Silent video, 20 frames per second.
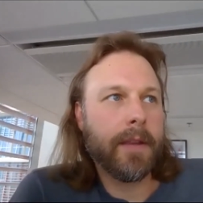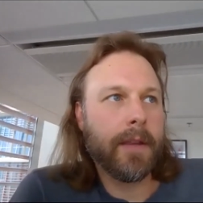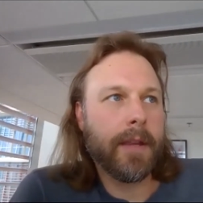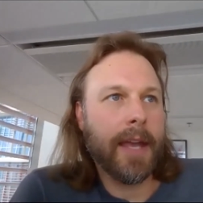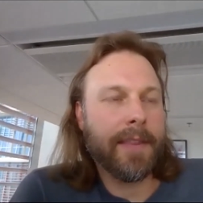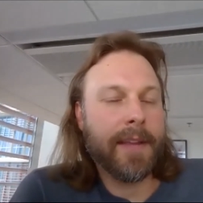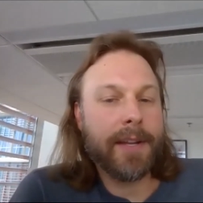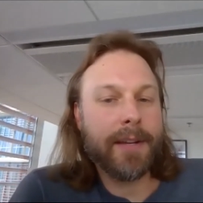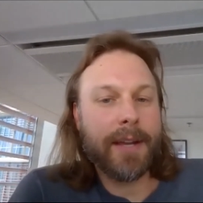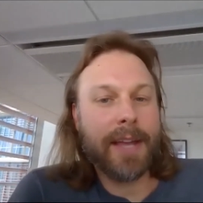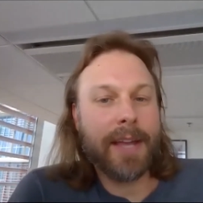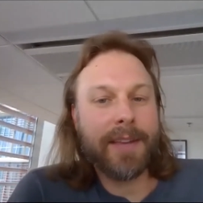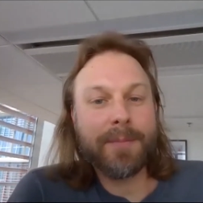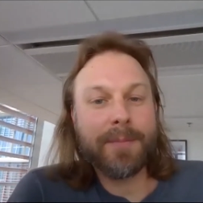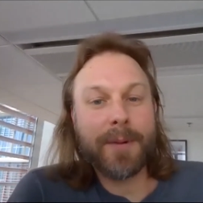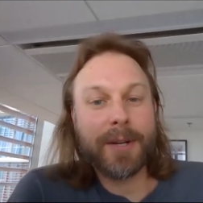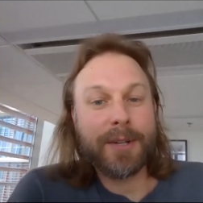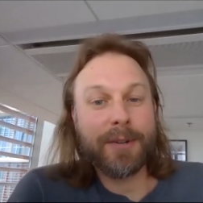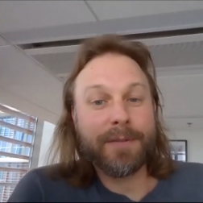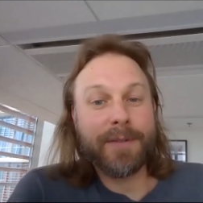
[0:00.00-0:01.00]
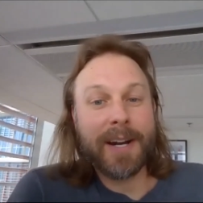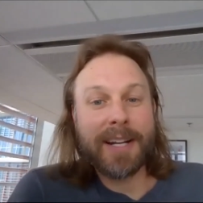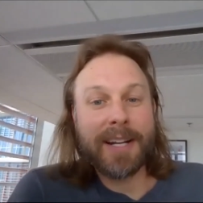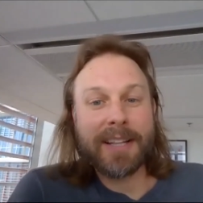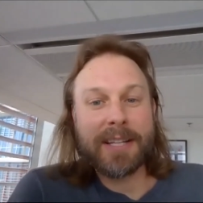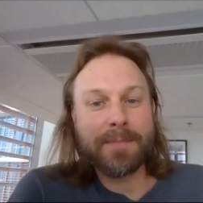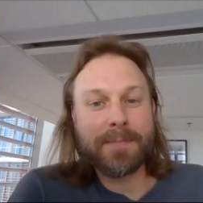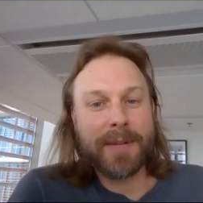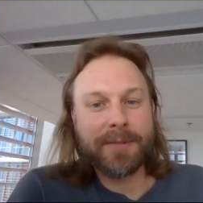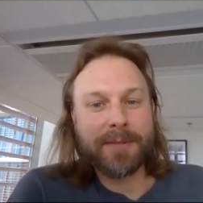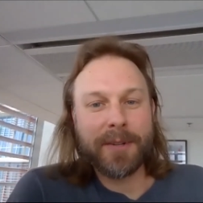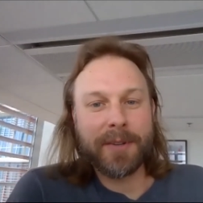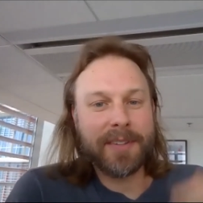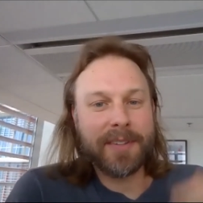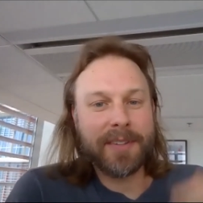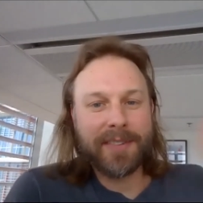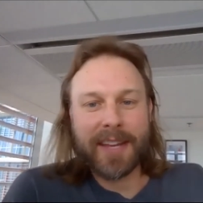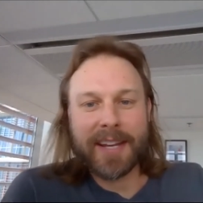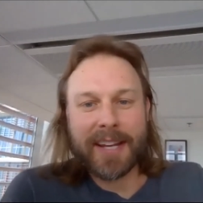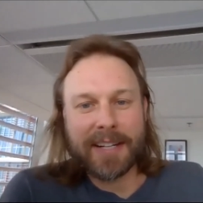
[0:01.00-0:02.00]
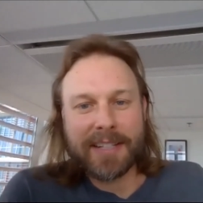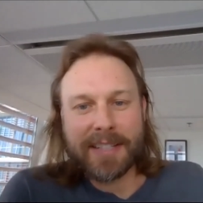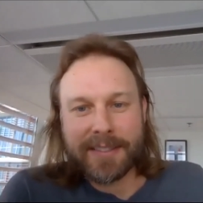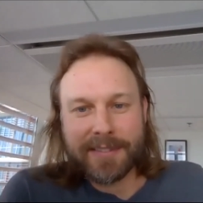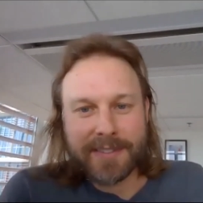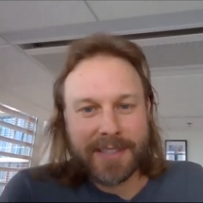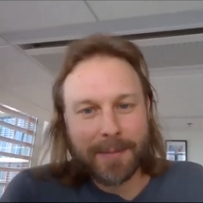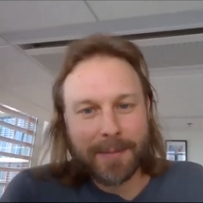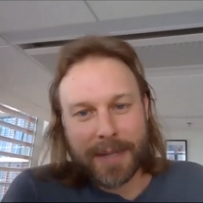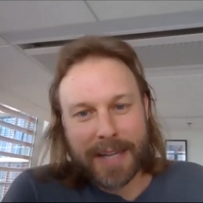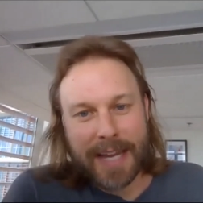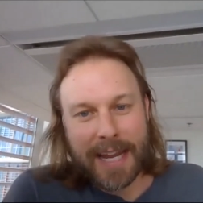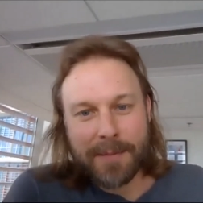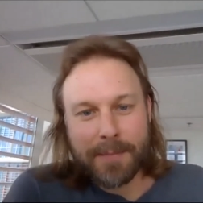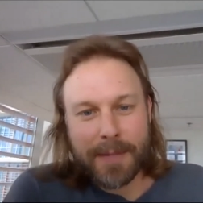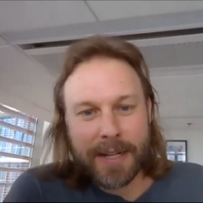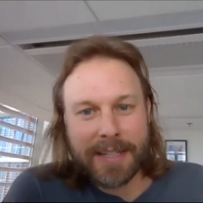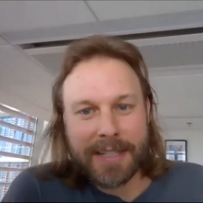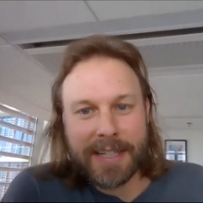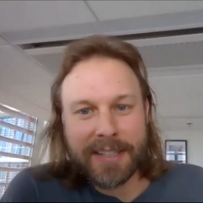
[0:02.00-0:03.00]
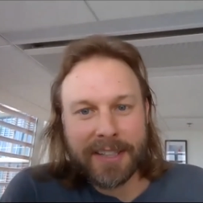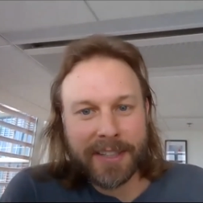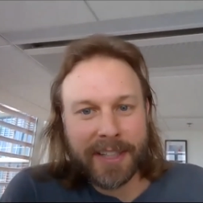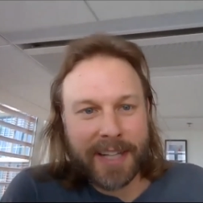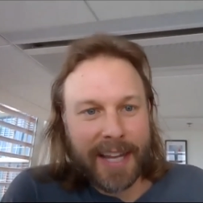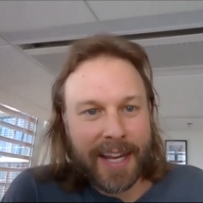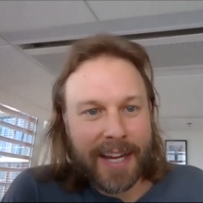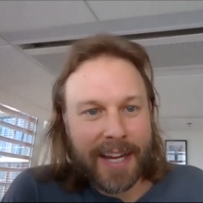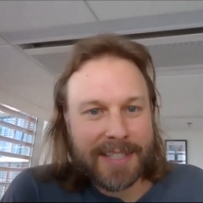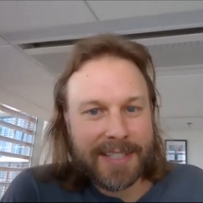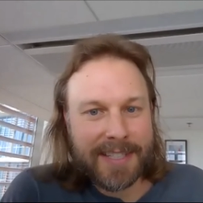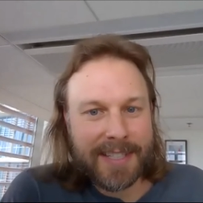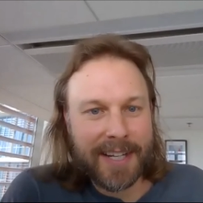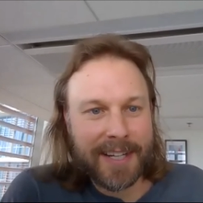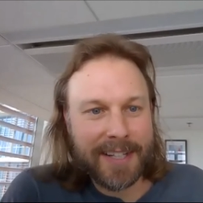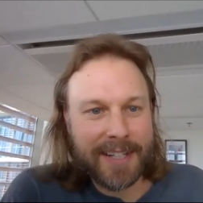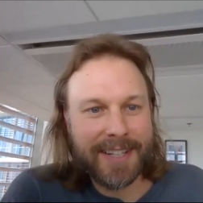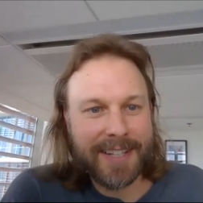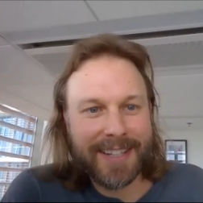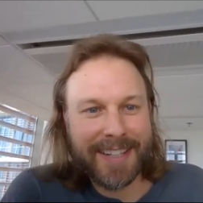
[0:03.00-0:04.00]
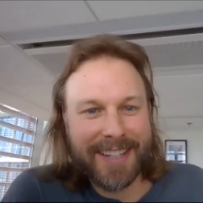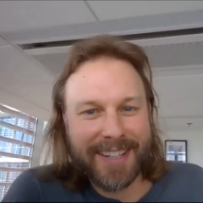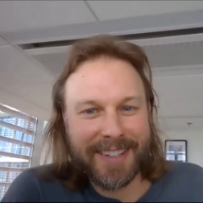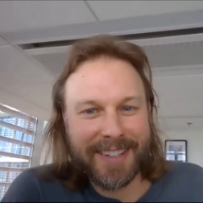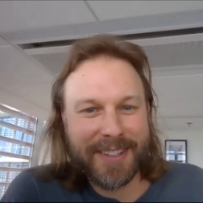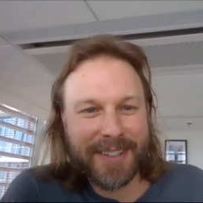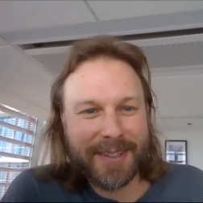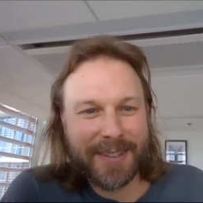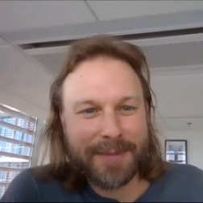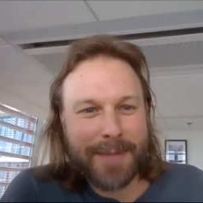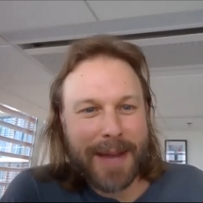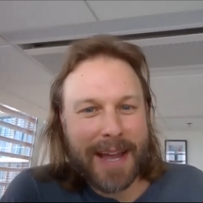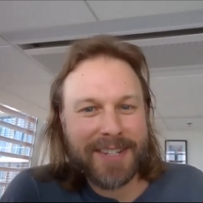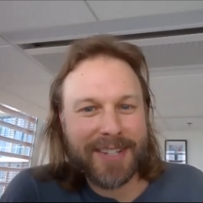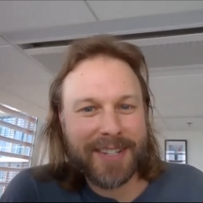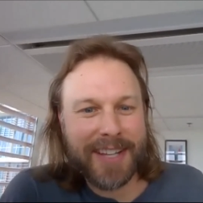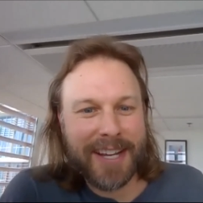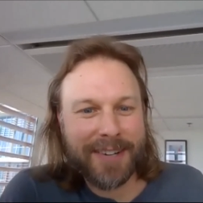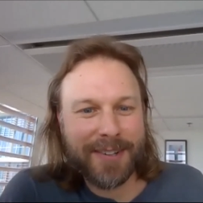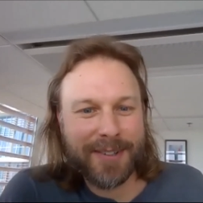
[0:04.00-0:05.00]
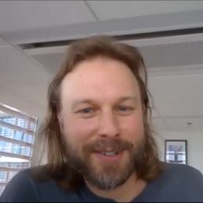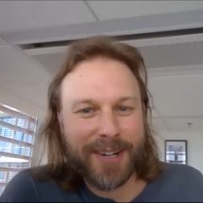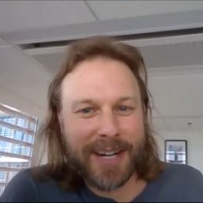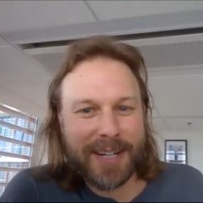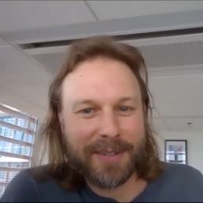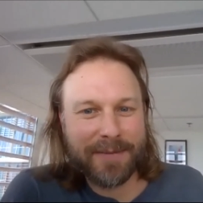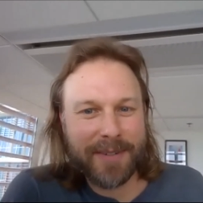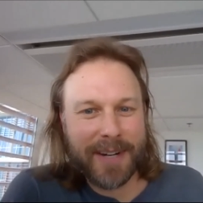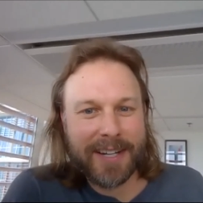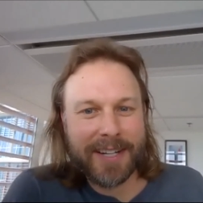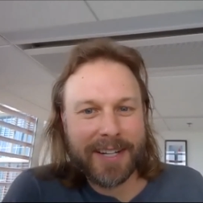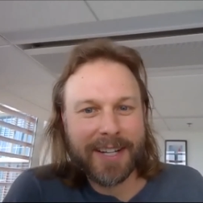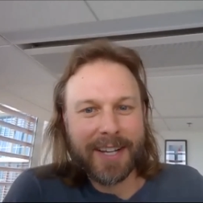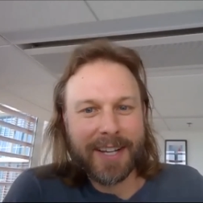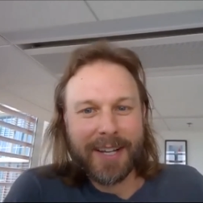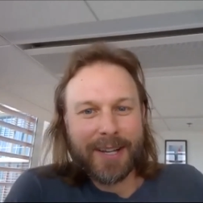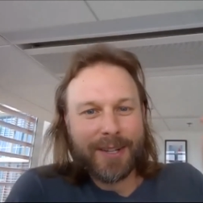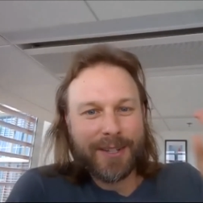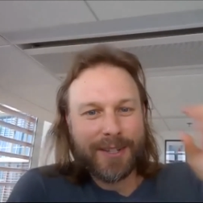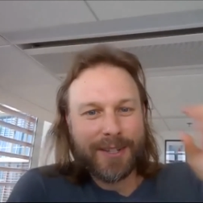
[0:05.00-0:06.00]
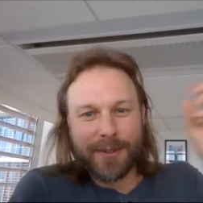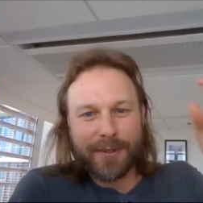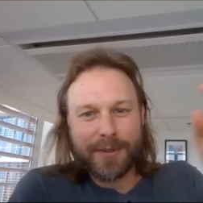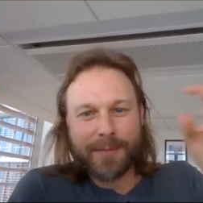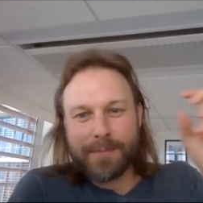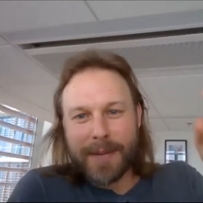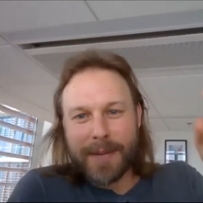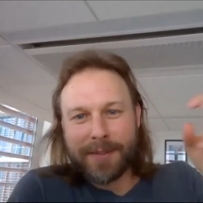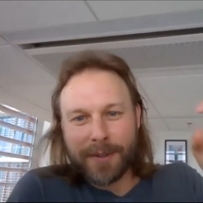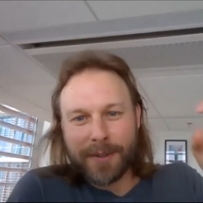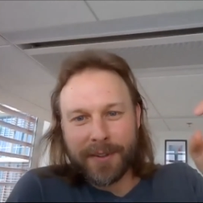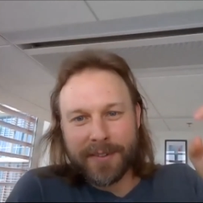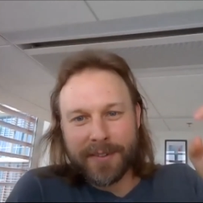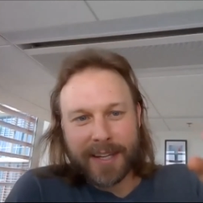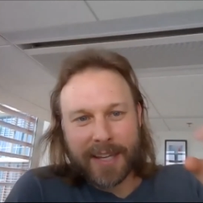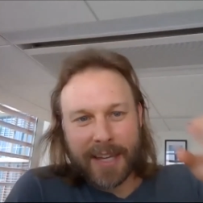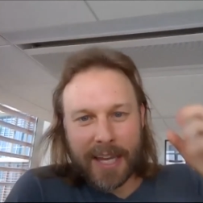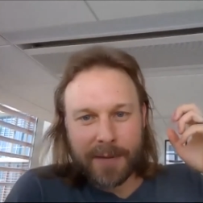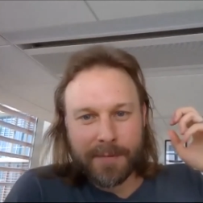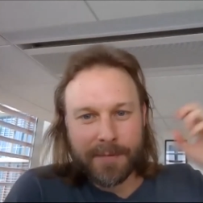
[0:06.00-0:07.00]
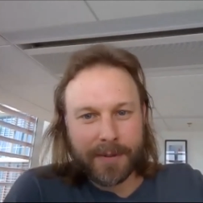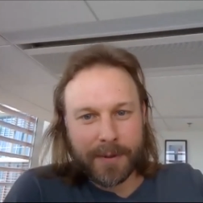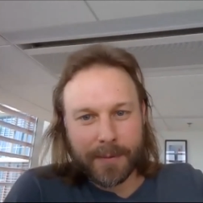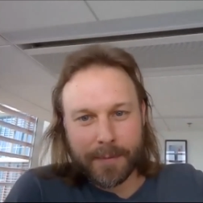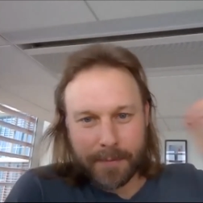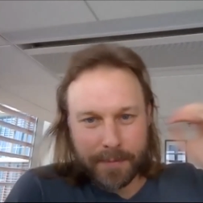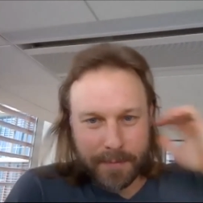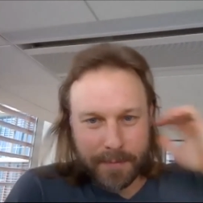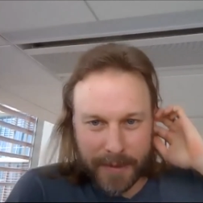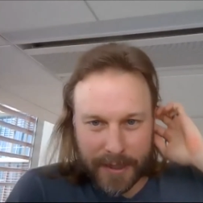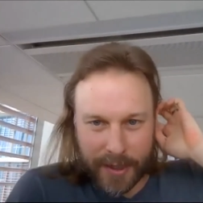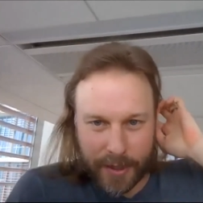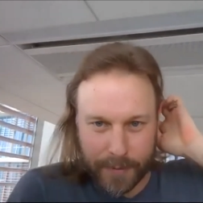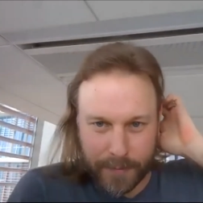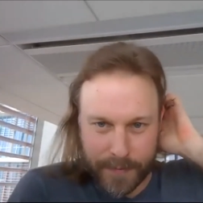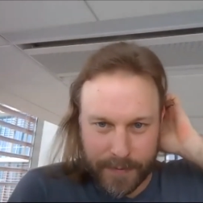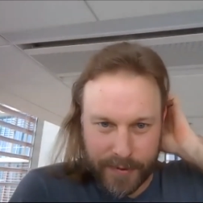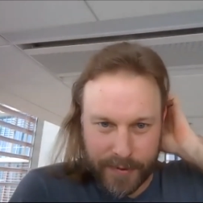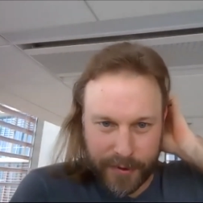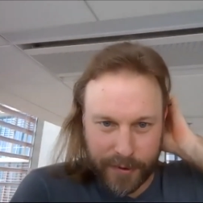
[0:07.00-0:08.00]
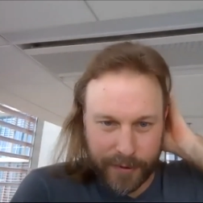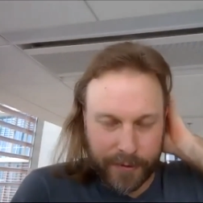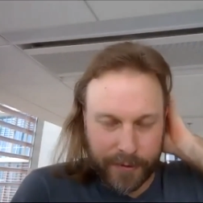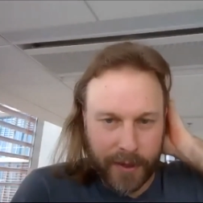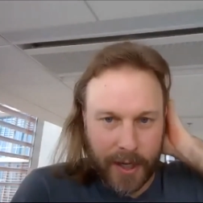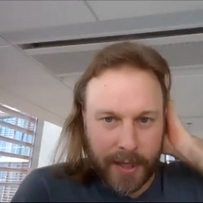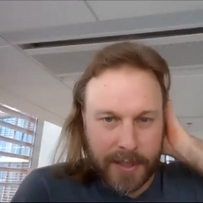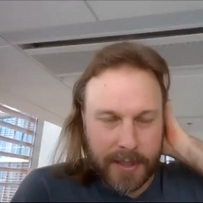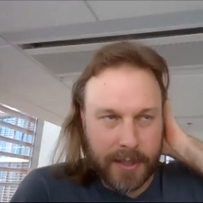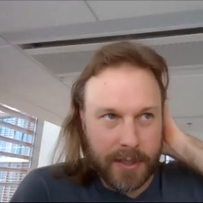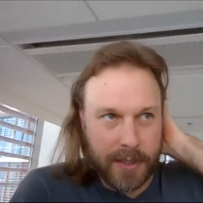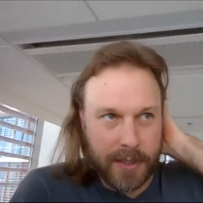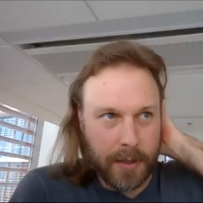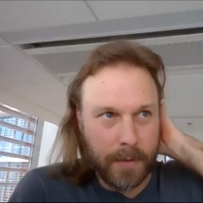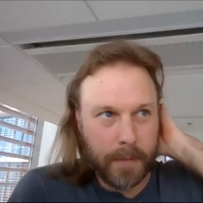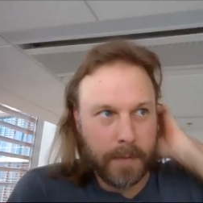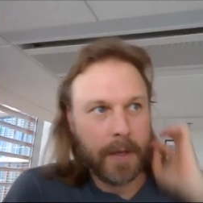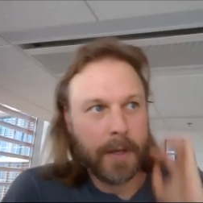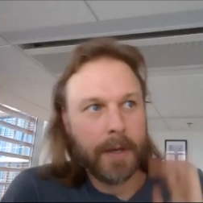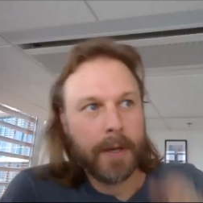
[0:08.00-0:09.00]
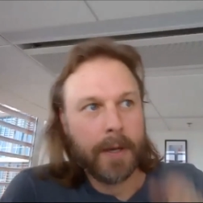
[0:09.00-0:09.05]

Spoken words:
and then when you're finding these minerals, it's like some can be a needle in a haystack. You know, you imagine that you're trying to find certain minerals that came from, you know, certain rocks. And so